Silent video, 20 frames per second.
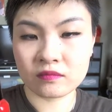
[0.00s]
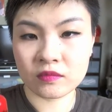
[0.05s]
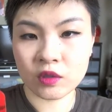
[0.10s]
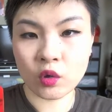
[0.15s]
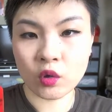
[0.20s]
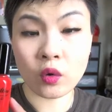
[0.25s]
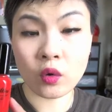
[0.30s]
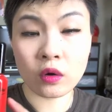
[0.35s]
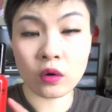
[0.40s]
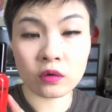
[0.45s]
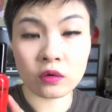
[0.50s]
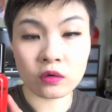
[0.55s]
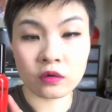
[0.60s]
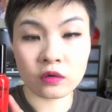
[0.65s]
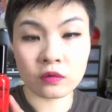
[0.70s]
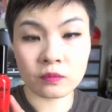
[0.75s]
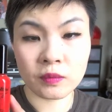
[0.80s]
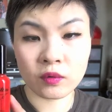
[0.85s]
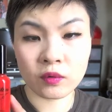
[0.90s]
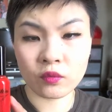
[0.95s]

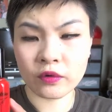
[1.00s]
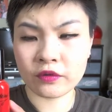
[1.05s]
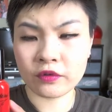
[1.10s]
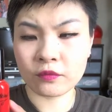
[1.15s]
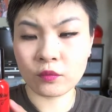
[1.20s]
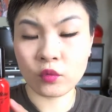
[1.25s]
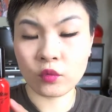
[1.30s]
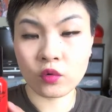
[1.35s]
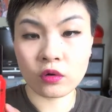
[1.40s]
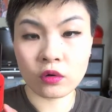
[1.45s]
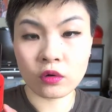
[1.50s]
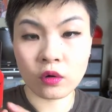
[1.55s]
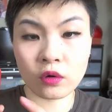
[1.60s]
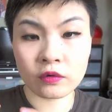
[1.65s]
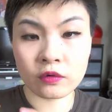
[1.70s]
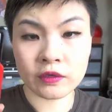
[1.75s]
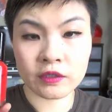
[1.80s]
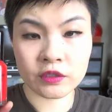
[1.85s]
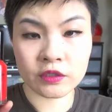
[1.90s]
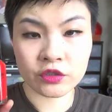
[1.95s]
coral, but with more
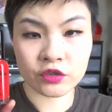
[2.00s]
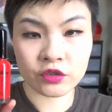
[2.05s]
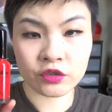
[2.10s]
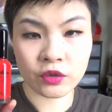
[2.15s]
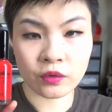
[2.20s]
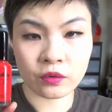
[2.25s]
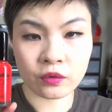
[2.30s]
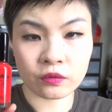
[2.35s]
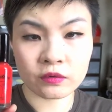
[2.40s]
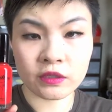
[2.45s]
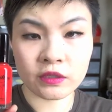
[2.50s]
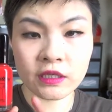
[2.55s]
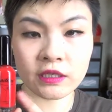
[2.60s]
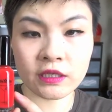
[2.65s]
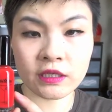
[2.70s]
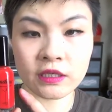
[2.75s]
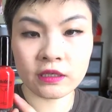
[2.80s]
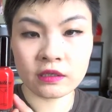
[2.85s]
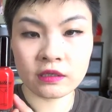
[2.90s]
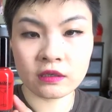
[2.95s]
orange tone in
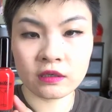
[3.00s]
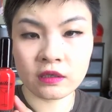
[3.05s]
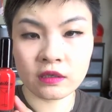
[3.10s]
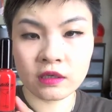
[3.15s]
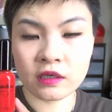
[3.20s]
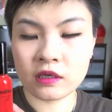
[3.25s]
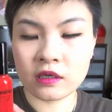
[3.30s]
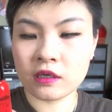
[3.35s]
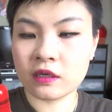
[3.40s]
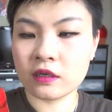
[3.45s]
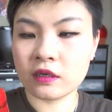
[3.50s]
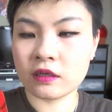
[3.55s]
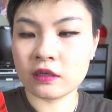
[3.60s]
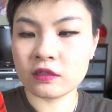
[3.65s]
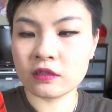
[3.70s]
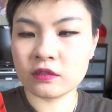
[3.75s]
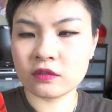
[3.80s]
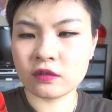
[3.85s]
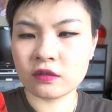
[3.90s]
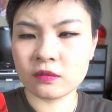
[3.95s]
it.
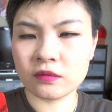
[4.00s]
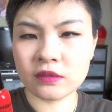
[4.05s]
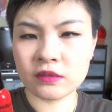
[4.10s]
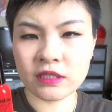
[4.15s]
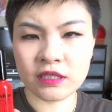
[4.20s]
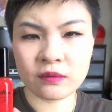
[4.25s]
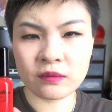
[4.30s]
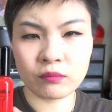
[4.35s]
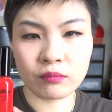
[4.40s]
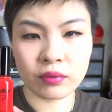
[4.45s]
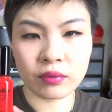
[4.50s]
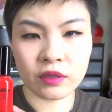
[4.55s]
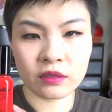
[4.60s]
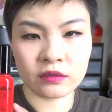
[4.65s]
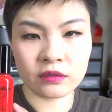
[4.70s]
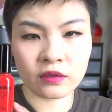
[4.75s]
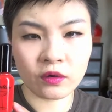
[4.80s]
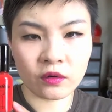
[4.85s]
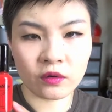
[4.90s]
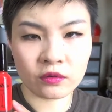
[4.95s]
It's almost like a
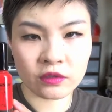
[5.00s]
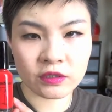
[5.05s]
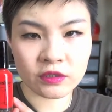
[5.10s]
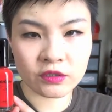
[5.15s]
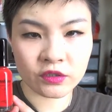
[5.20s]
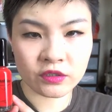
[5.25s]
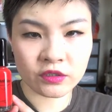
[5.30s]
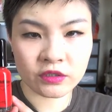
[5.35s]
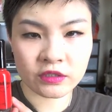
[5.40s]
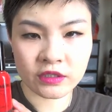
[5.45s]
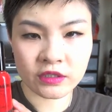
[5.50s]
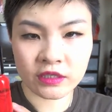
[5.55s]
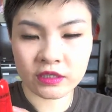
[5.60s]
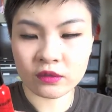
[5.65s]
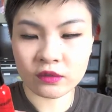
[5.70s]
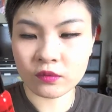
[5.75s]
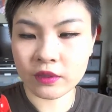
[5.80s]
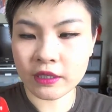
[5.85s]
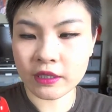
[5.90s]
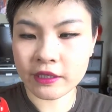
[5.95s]
blood orange in
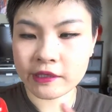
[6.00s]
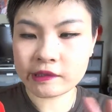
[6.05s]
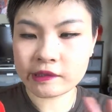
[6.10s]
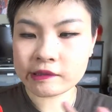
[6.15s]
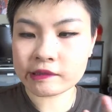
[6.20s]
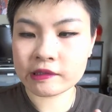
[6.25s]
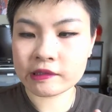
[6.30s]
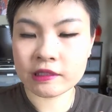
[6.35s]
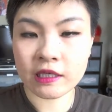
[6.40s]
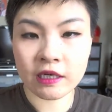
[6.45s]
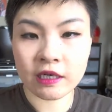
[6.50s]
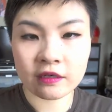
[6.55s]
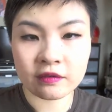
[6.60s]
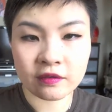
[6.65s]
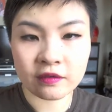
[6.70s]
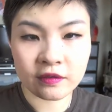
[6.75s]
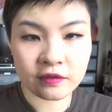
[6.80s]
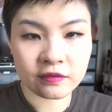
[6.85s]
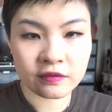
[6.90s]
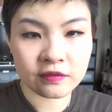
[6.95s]
a way. I
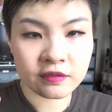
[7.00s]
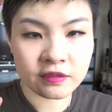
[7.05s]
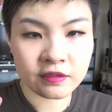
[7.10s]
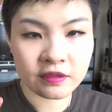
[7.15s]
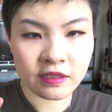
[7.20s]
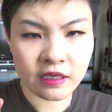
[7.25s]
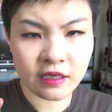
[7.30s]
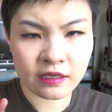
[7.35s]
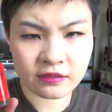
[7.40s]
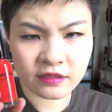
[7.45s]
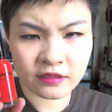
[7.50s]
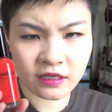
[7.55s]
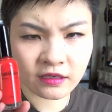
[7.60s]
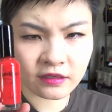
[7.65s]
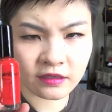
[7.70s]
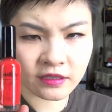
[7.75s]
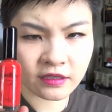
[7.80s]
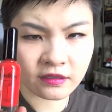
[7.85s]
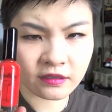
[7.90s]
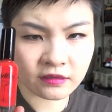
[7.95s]
don't know. Yeah, it's kind
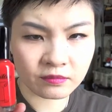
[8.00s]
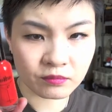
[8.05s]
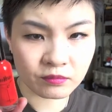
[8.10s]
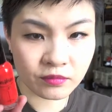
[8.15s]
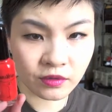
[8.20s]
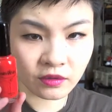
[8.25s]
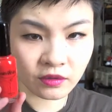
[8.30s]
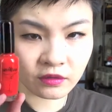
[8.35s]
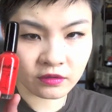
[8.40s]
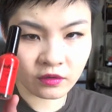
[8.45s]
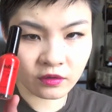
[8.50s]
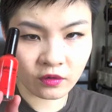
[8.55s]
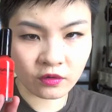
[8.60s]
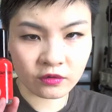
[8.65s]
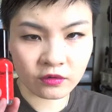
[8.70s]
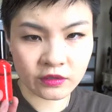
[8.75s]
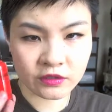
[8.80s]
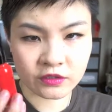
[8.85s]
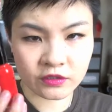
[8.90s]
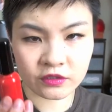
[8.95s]
of like a blood
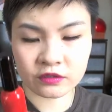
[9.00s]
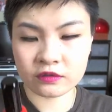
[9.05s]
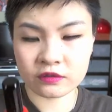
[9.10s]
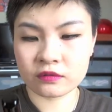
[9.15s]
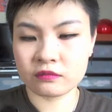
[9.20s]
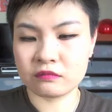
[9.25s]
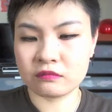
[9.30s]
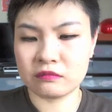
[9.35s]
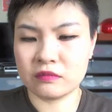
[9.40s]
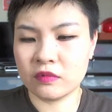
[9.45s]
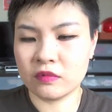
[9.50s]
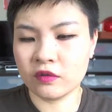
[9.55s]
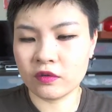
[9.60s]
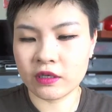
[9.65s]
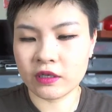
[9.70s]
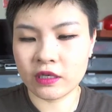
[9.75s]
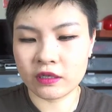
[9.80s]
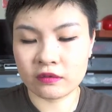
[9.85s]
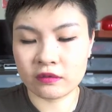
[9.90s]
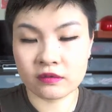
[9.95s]
orange
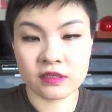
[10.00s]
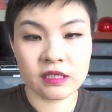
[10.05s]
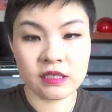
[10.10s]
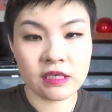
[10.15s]
looking